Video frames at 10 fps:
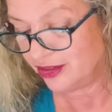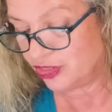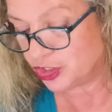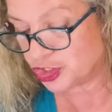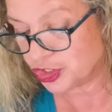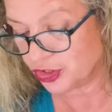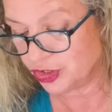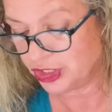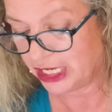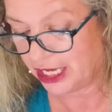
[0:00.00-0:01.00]
the
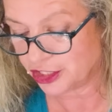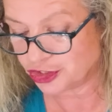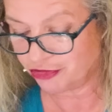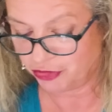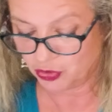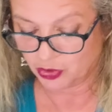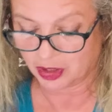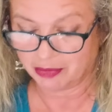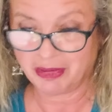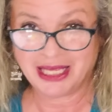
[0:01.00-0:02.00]
churn dash
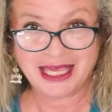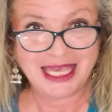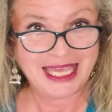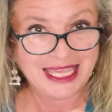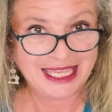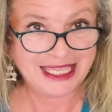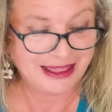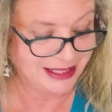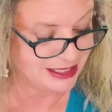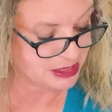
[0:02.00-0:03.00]
form
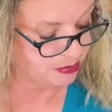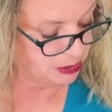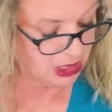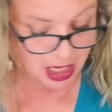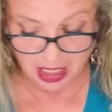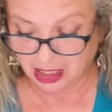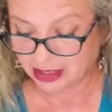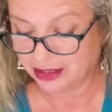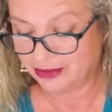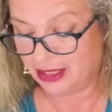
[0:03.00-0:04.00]
in this block.
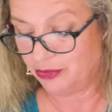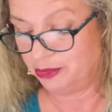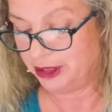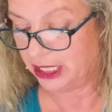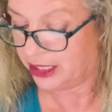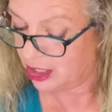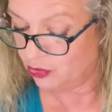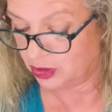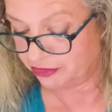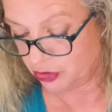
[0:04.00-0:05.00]
They would be like, oh,
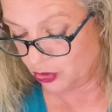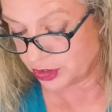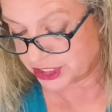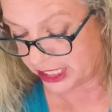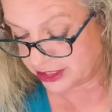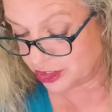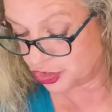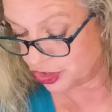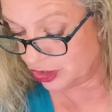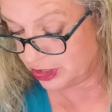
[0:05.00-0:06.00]
well, of course, that's a
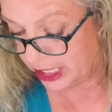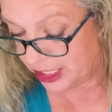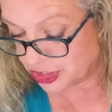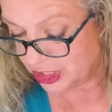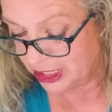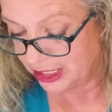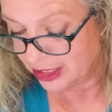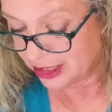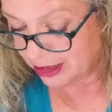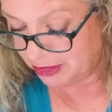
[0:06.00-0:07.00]
churn dash.
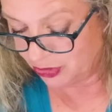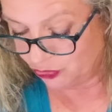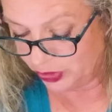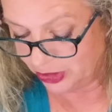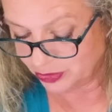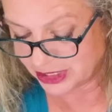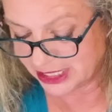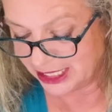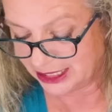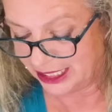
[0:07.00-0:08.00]
I mean, we don't
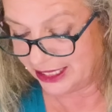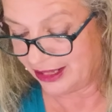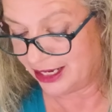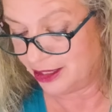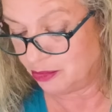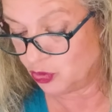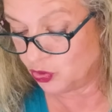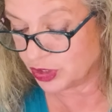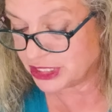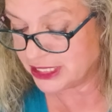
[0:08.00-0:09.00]
see it like that
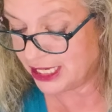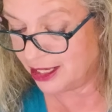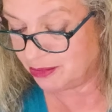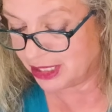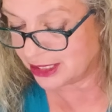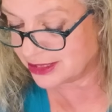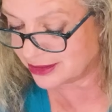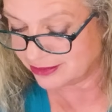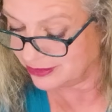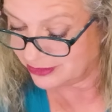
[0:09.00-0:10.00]
anymore today because
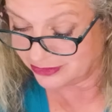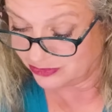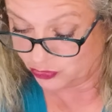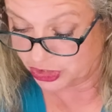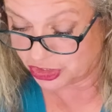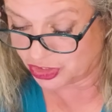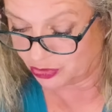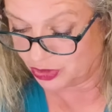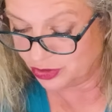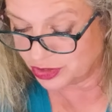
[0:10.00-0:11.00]
we just
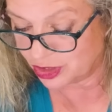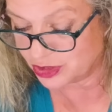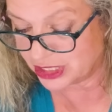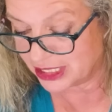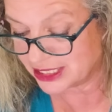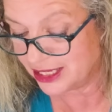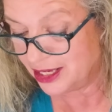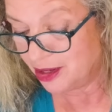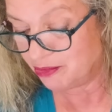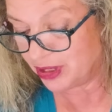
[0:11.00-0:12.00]
don't use those things.
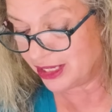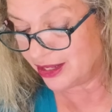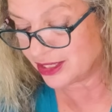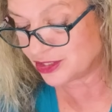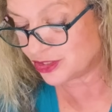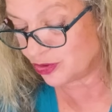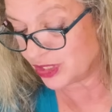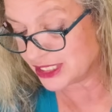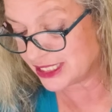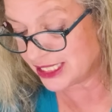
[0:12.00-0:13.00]
But so
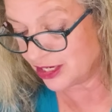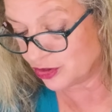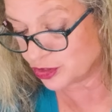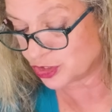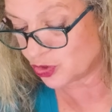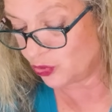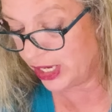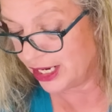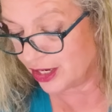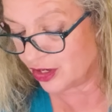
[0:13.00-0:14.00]
the center
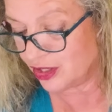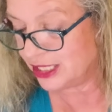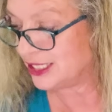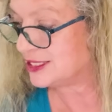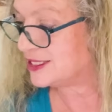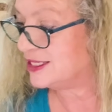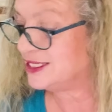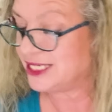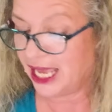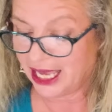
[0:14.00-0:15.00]
square is the
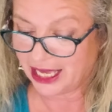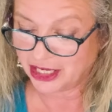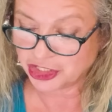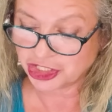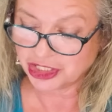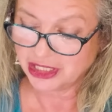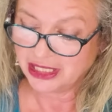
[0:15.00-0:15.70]
dash,